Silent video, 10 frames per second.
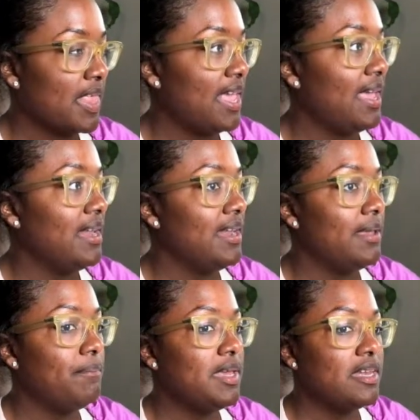And let
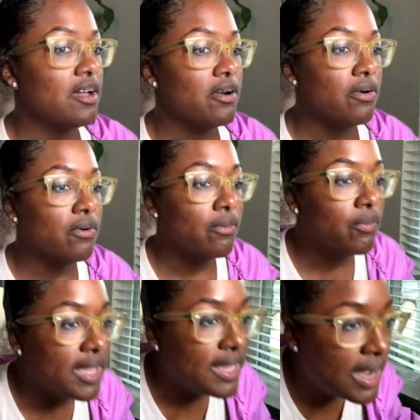me know when
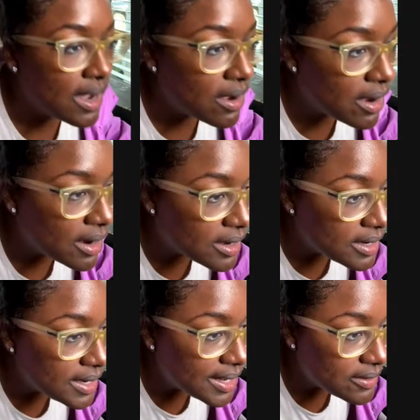y'all are
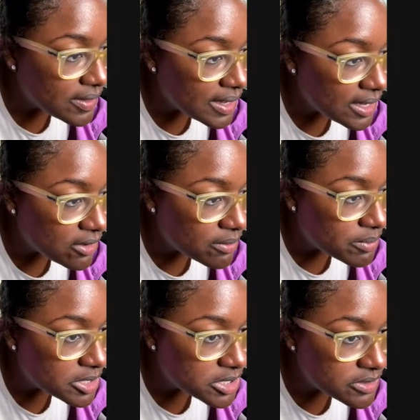connected. You
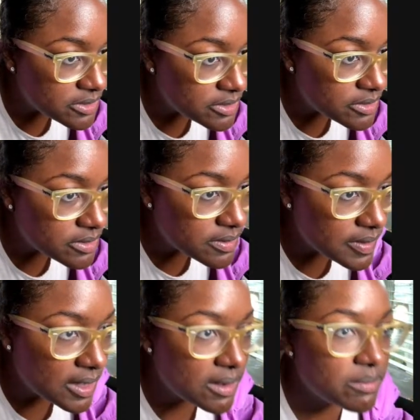can put your
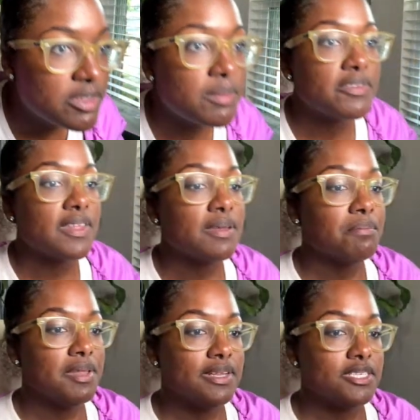thumbs up or something.